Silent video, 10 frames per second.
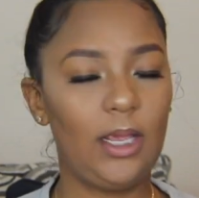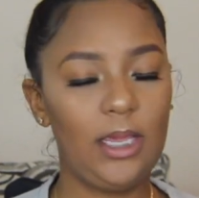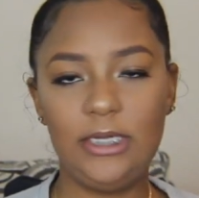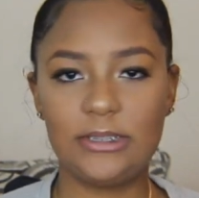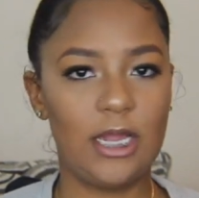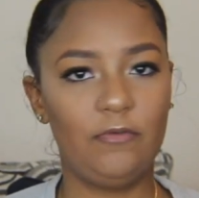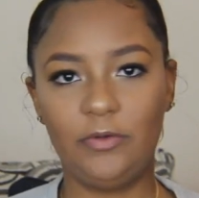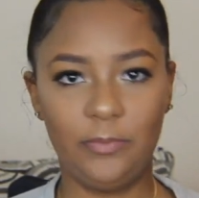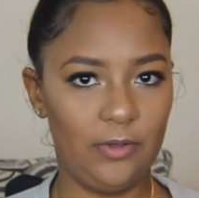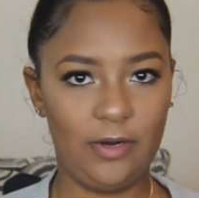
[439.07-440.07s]
he's
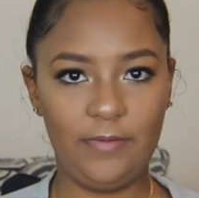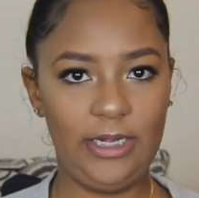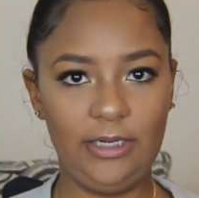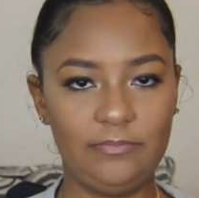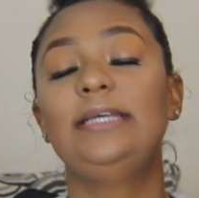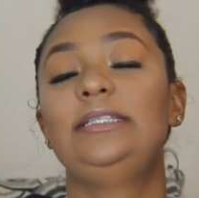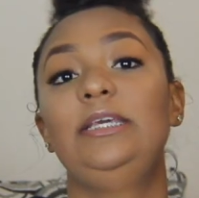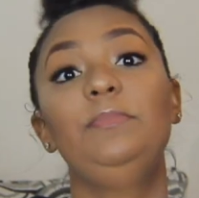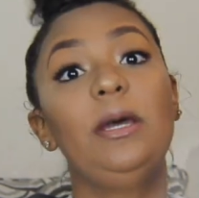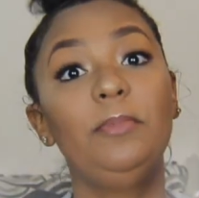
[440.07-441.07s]
comfortable already.
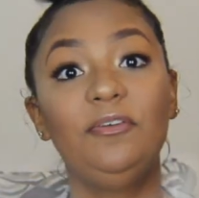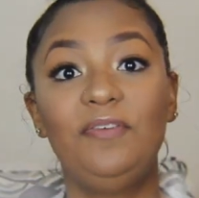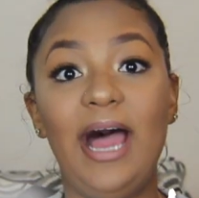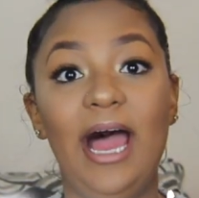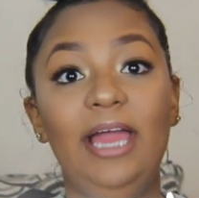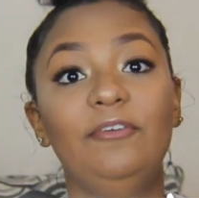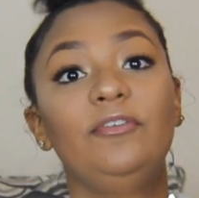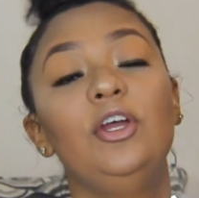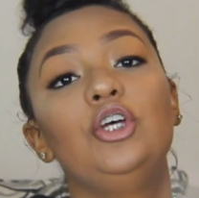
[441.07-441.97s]
Tip number 5.